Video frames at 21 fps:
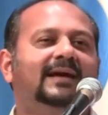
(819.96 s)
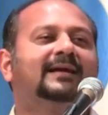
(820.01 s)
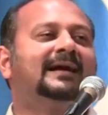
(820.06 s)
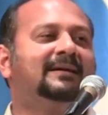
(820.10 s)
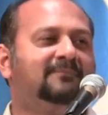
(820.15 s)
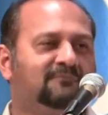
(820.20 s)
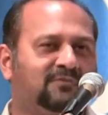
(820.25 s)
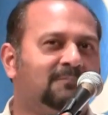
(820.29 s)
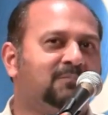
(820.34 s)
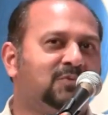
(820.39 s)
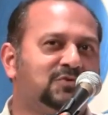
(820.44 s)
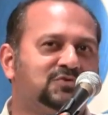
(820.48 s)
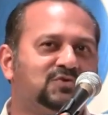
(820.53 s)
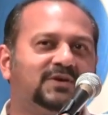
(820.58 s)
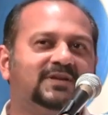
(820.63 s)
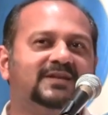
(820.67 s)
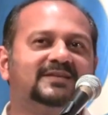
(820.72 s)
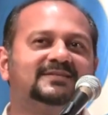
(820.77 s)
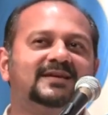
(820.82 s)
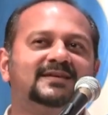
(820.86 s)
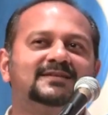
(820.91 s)
I come from
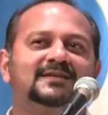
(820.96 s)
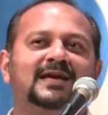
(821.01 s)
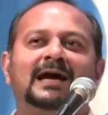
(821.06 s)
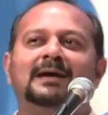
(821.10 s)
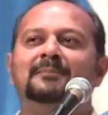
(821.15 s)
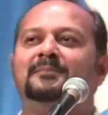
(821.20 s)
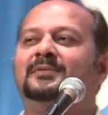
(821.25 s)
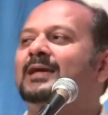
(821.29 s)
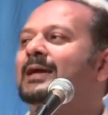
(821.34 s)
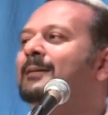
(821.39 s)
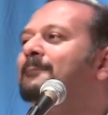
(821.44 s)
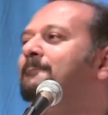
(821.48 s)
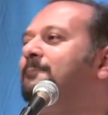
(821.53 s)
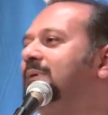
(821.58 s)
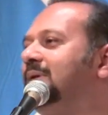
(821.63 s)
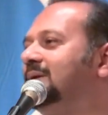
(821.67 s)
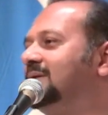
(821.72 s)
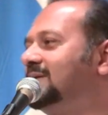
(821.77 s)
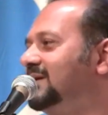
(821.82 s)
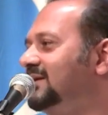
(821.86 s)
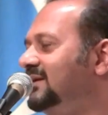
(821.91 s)
Puchong in the sense that I'm the
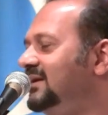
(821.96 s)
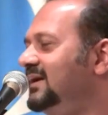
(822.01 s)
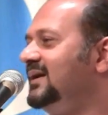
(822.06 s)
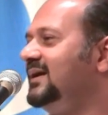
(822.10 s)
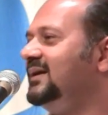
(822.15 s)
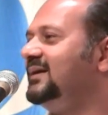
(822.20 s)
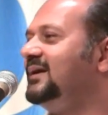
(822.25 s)
MP, right?